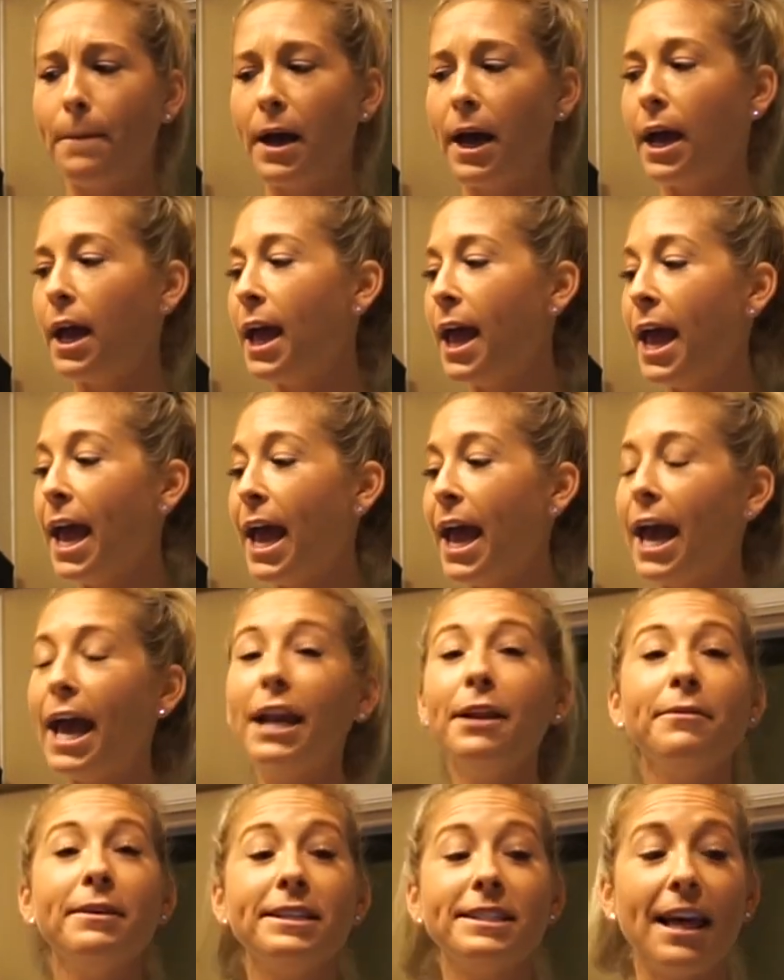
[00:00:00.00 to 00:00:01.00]
But
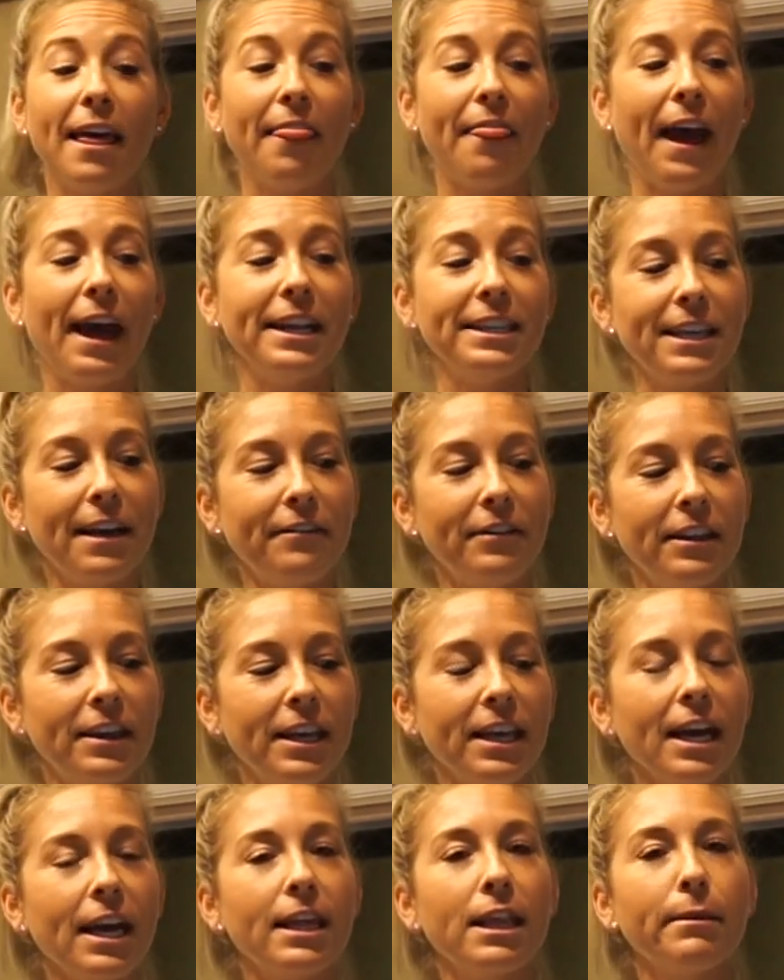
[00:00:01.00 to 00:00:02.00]
anyways, that is everything.